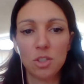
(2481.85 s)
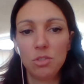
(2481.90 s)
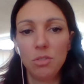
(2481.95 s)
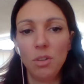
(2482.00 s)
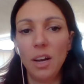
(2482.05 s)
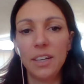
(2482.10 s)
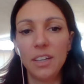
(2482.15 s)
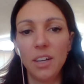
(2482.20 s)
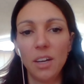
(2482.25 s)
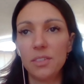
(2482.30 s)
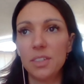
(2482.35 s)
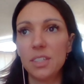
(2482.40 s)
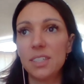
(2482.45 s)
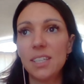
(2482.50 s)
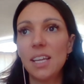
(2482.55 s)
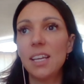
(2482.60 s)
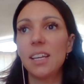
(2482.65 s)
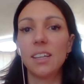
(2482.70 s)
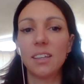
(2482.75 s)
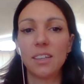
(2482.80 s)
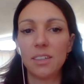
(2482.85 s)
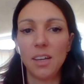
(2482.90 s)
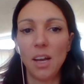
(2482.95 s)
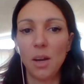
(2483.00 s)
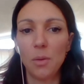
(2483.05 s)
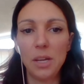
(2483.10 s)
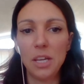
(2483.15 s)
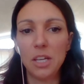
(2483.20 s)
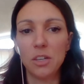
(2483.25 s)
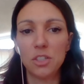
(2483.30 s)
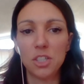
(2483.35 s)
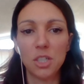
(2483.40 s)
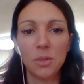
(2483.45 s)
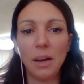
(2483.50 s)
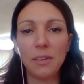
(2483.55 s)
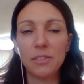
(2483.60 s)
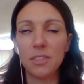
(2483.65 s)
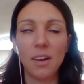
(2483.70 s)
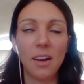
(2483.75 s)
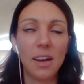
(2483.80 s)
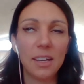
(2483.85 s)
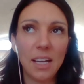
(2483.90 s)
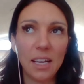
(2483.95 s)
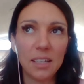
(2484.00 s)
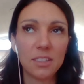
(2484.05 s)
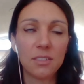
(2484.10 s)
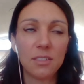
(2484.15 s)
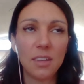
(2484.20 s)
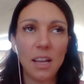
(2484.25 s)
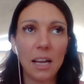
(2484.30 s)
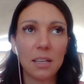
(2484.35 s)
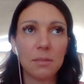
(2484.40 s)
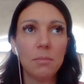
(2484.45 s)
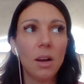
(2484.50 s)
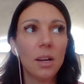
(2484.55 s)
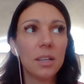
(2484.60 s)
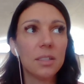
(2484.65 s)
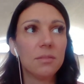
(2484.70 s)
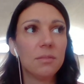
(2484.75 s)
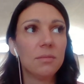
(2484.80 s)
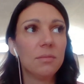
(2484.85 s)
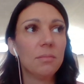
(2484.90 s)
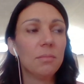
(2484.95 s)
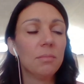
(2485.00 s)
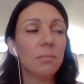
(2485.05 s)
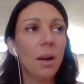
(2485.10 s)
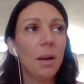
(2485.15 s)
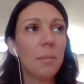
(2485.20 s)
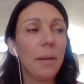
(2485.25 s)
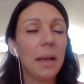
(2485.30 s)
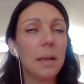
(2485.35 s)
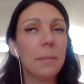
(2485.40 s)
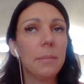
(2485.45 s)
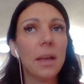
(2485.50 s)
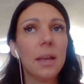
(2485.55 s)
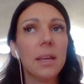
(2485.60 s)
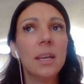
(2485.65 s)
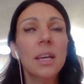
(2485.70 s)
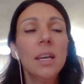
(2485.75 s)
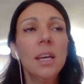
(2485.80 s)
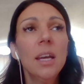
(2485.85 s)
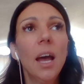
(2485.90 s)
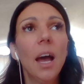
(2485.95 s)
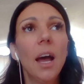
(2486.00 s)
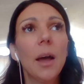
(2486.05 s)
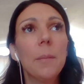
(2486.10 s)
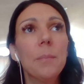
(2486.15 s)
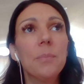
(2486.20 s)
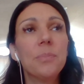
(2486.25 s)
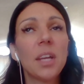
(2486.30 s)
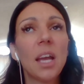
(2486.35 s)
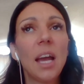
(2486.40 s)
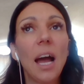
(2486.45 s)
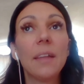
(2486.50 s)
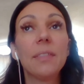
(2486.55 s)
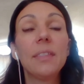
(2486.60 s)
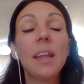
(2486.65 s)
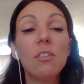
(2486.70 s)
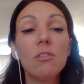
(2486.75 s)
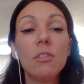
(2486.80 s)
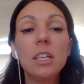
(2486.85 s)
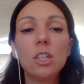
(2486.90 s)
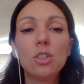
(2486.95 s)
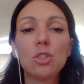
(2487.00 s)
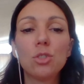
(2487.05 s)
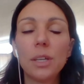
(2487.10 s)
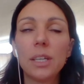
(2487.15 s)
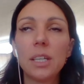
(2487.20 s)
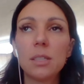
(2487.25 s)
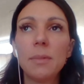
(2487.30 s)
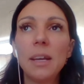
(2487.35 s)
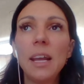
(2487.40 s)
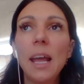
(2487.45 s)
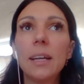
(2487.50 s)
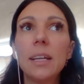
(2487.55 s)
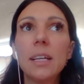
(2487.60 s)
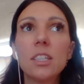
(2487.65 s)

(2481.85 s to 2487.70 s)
I was crying over the sink a week or two after I'd had had my my baby, um, and that really triggered me.